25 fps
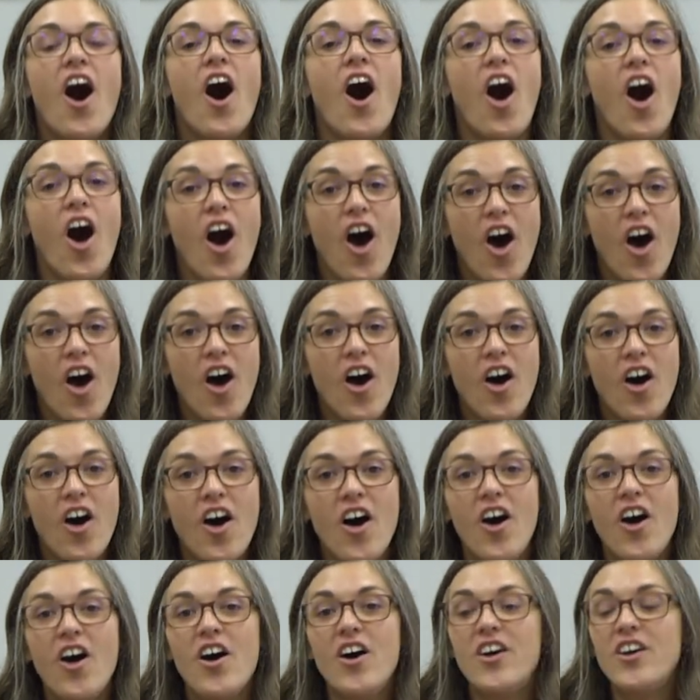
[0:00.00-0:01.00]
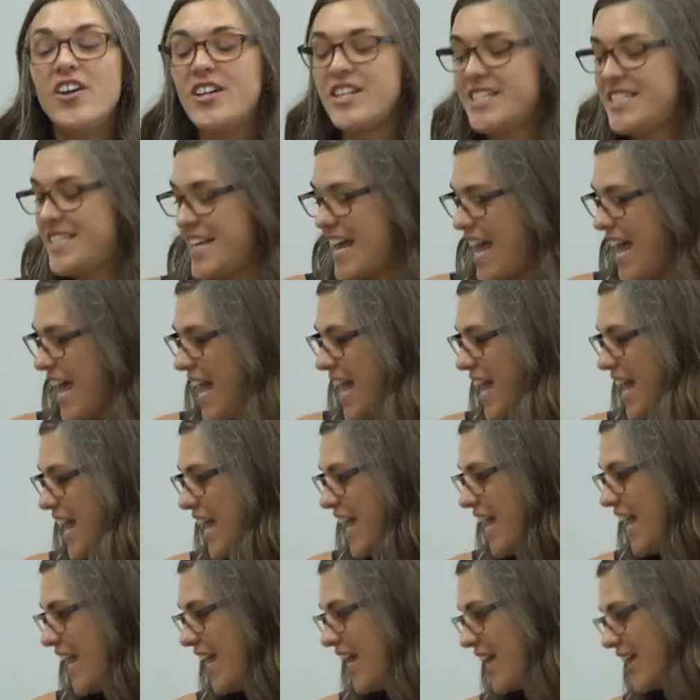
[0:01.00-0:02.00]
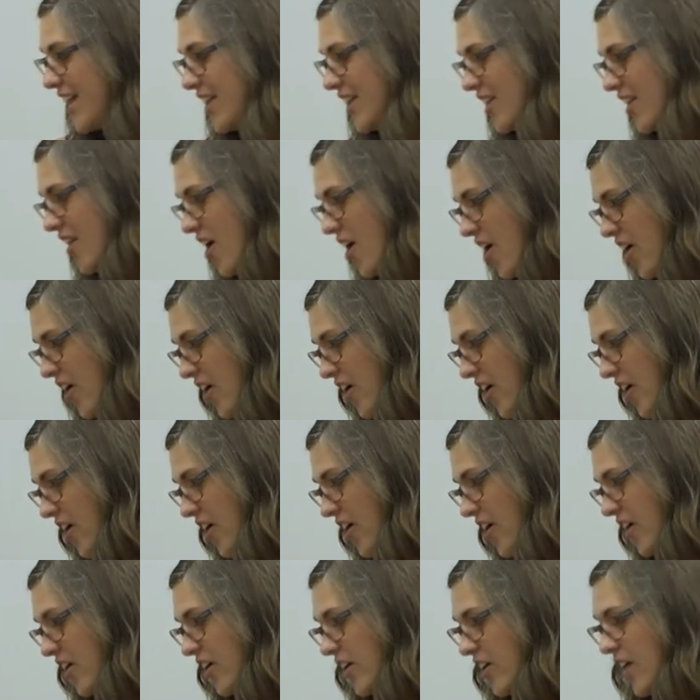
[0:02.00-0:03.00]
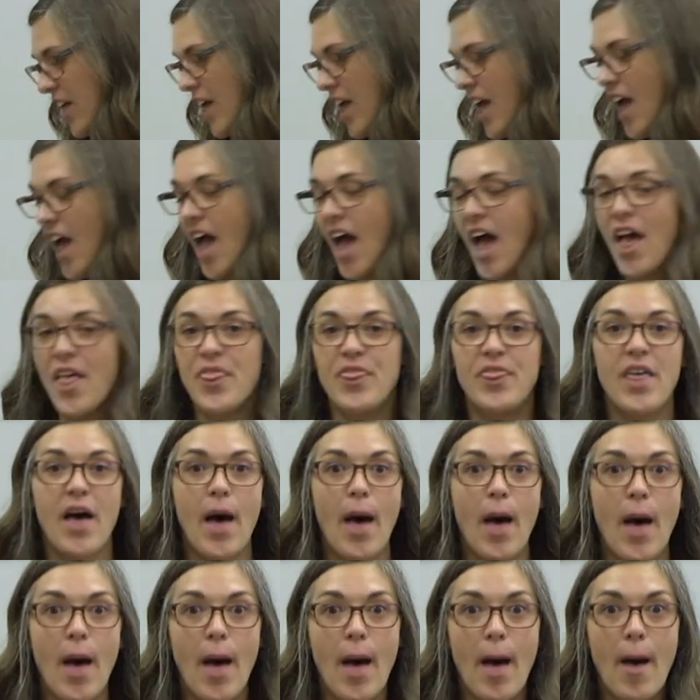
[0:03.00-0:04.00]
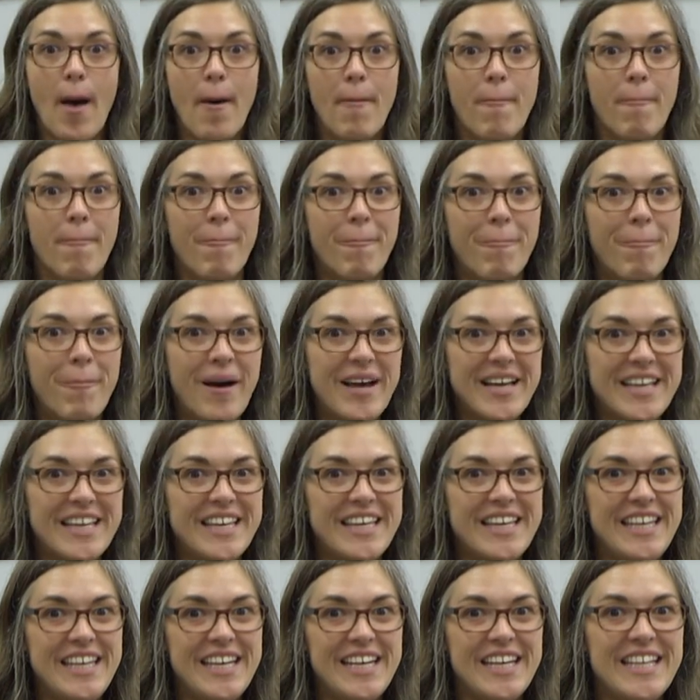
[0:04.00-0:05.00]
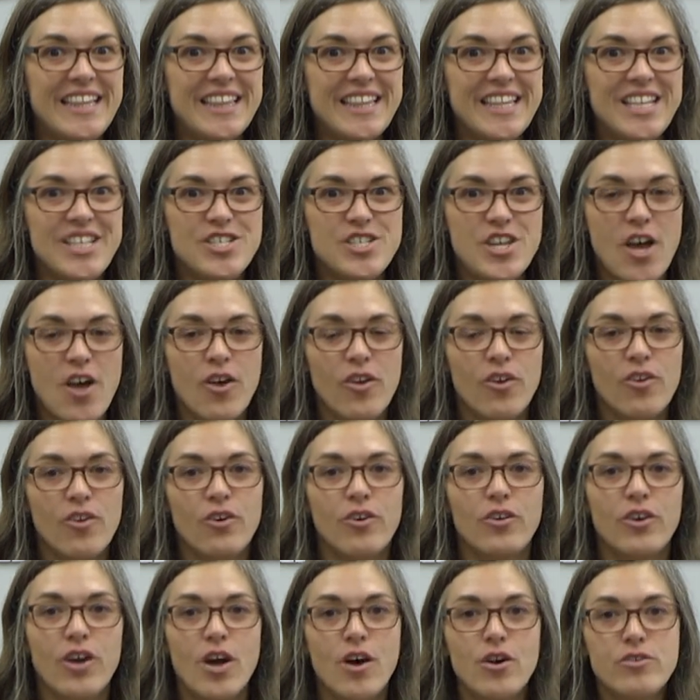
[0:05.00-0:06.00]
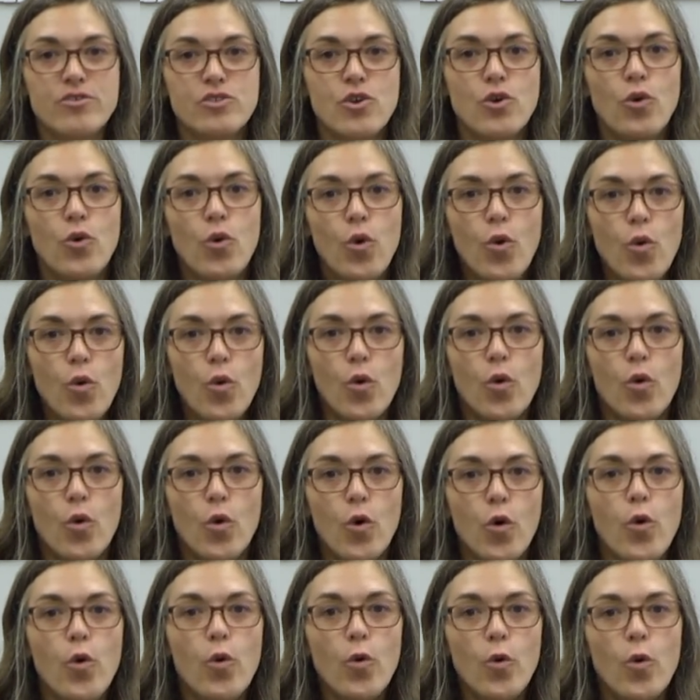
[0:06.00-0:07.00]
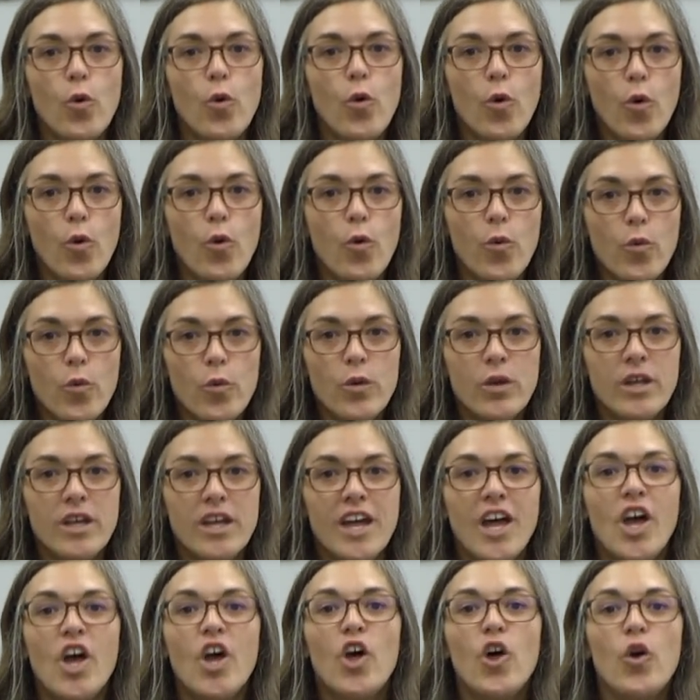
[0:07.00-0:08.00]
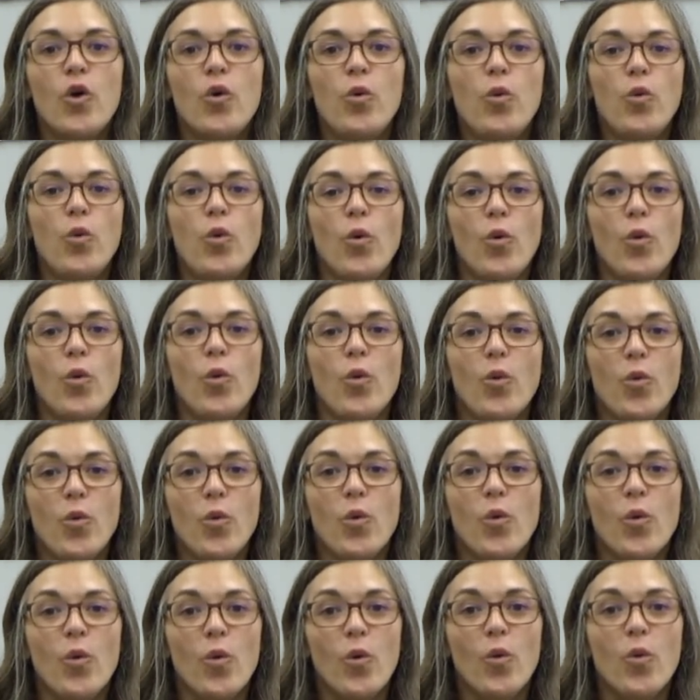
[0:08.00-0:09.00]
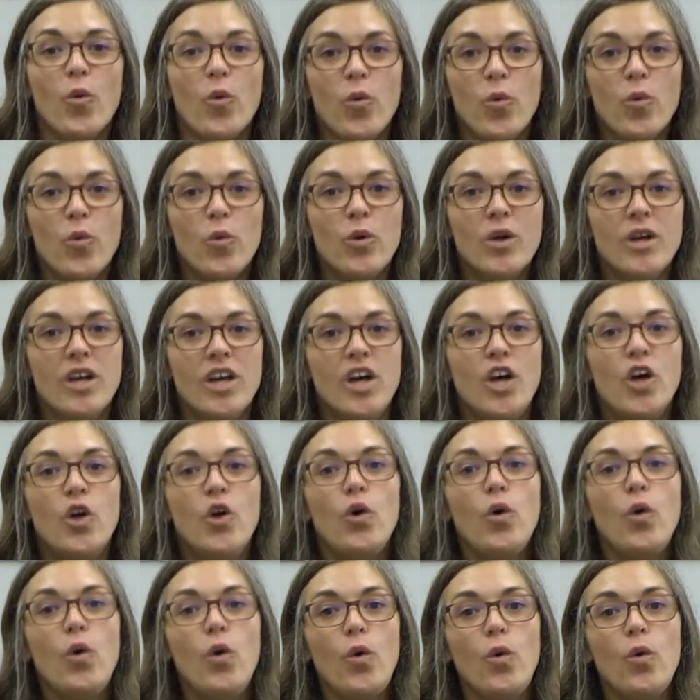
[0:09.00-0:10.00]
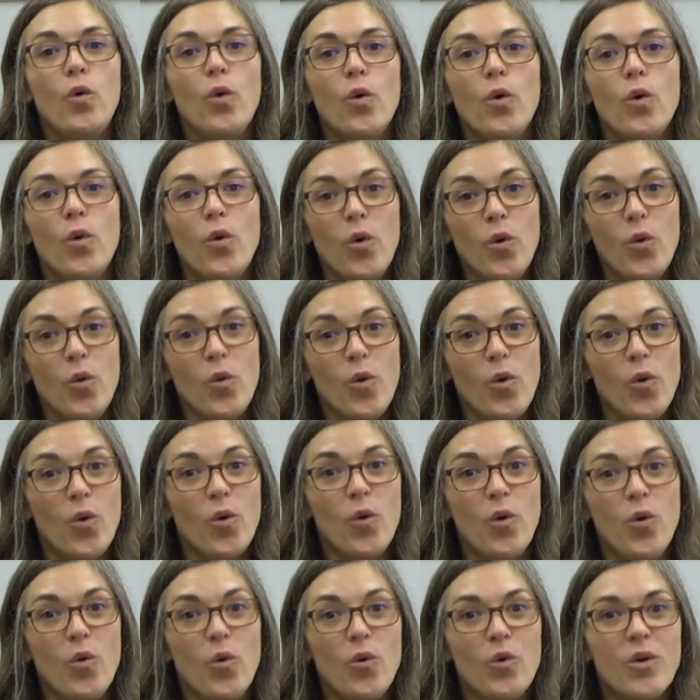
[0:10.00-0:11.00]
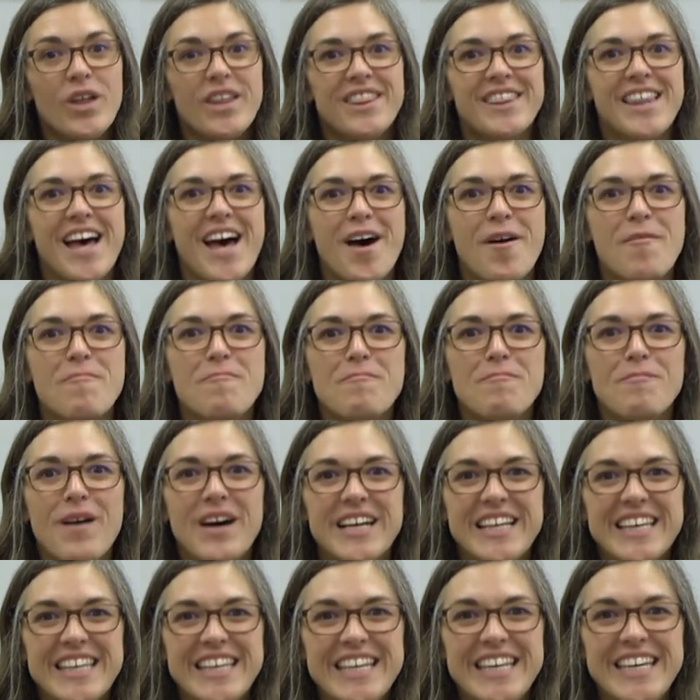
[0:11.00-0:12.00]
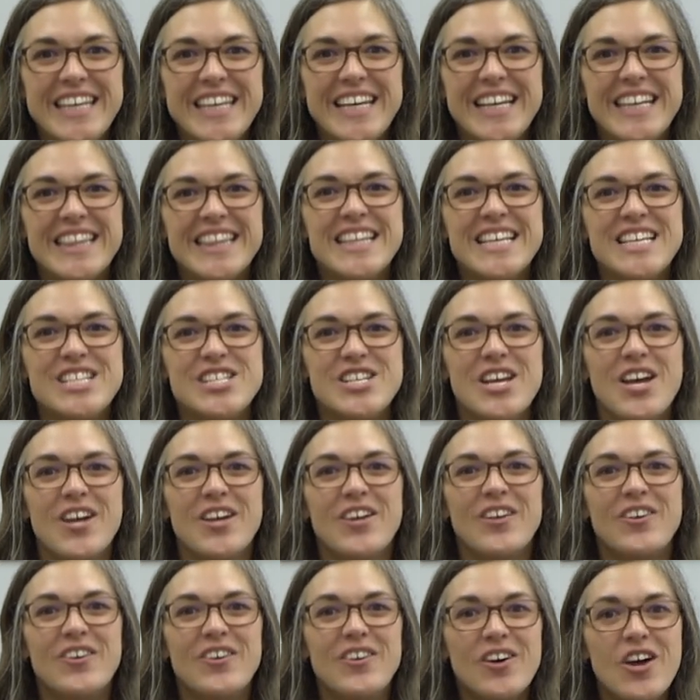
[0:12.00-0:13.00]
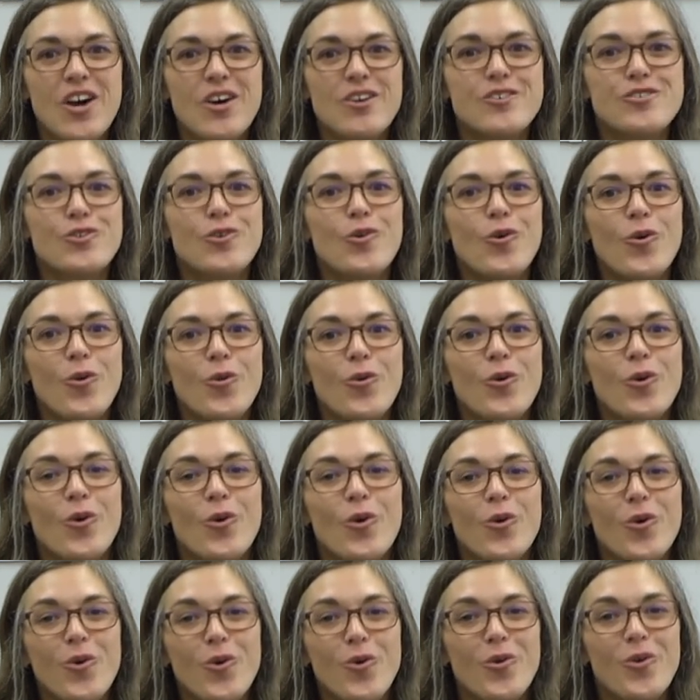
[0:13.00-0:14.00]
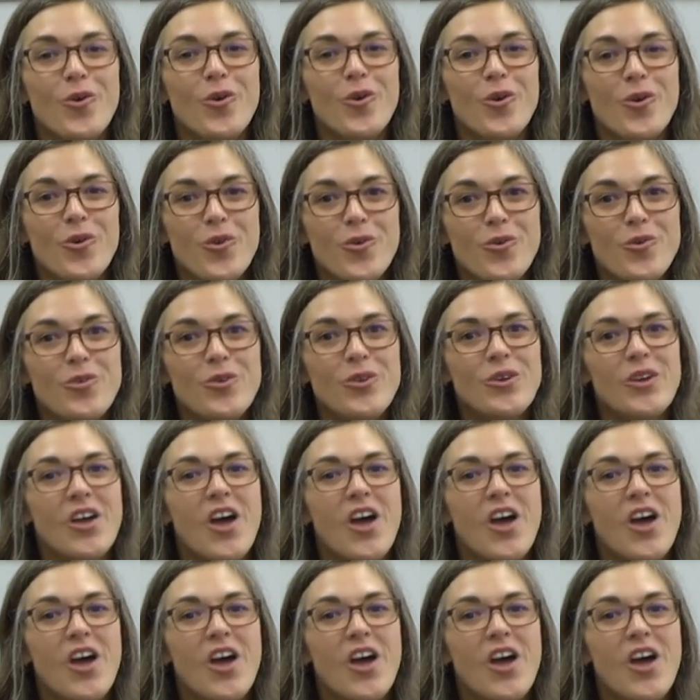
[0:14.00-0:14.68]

all day long. The monkey in the jungle goes ooh, ooh, ooh, ooh, ooh, ooh, ooh, ooh, ooh. The monkey in the jungle goes ooh, ooh, ooh,